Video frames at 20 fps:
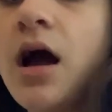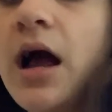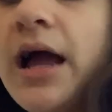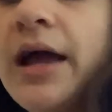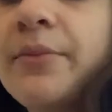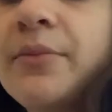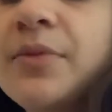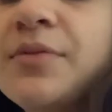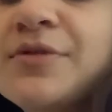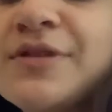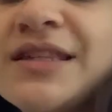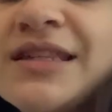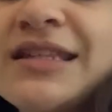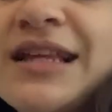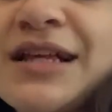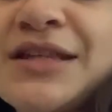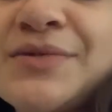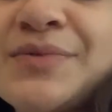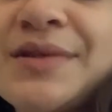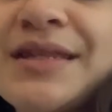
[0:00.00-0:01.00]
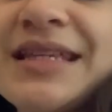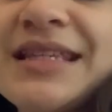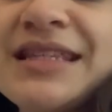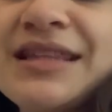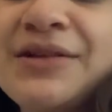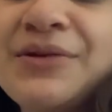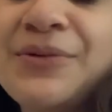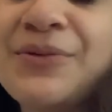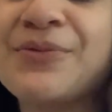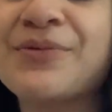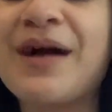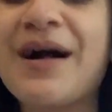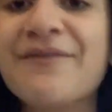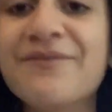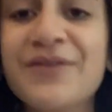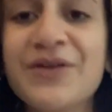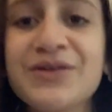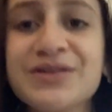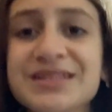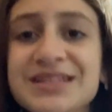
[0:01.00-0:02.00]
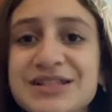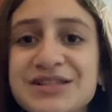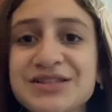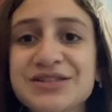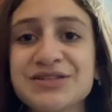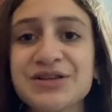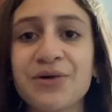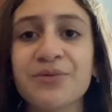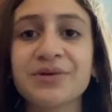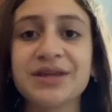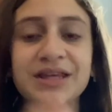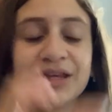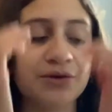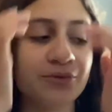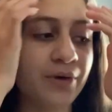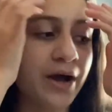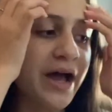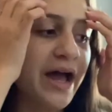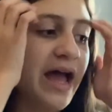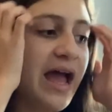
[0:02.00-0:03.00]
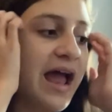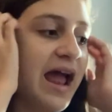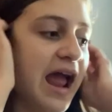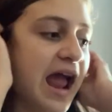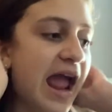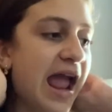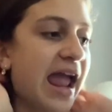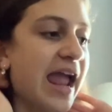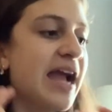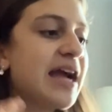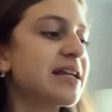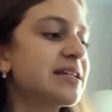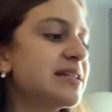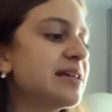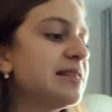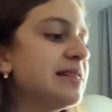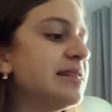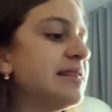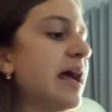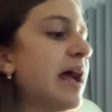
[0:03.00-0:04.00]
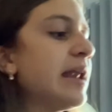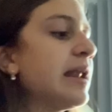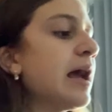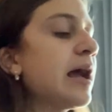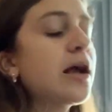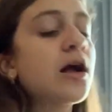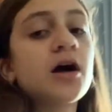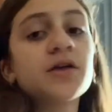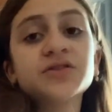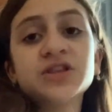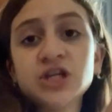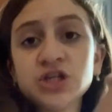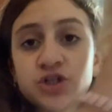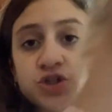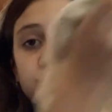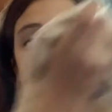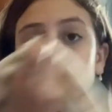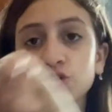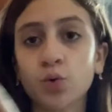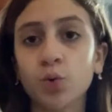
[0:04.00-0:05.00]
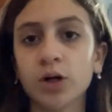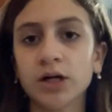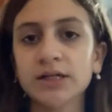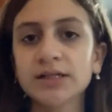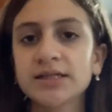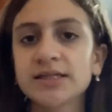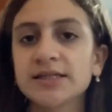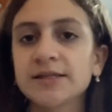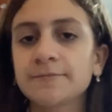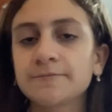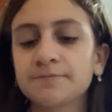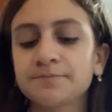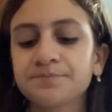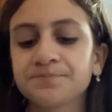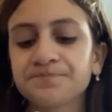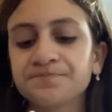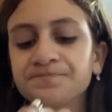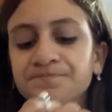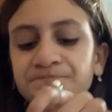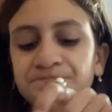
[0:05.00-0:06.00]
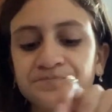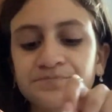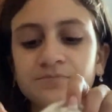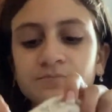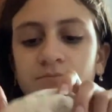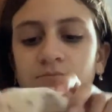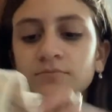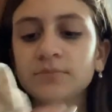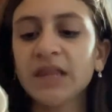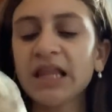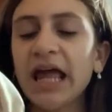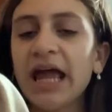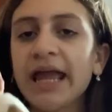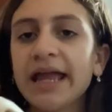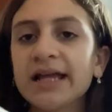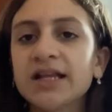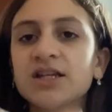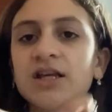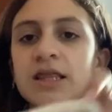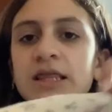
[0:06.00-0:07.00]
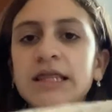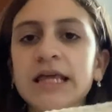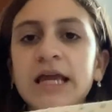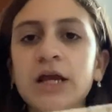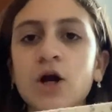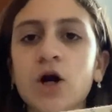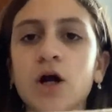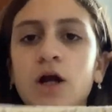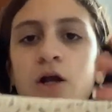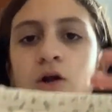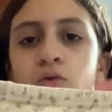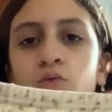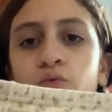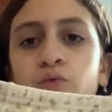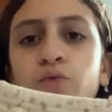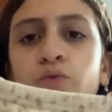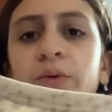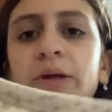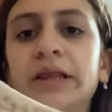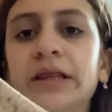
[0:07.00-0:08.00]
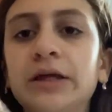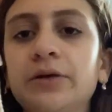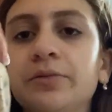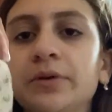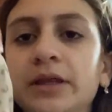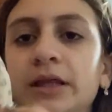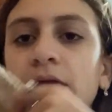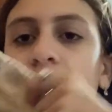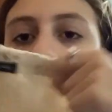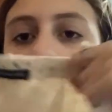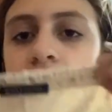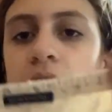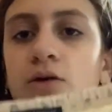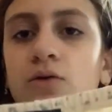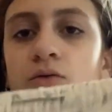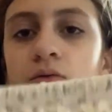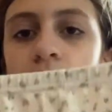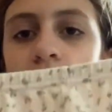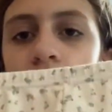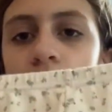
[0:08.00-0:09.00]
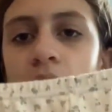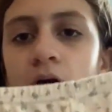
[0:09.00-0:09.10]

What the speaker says: I'm obsessed with these little ruffles. It's so cute. And then I got these shorts, and they are really, really cute.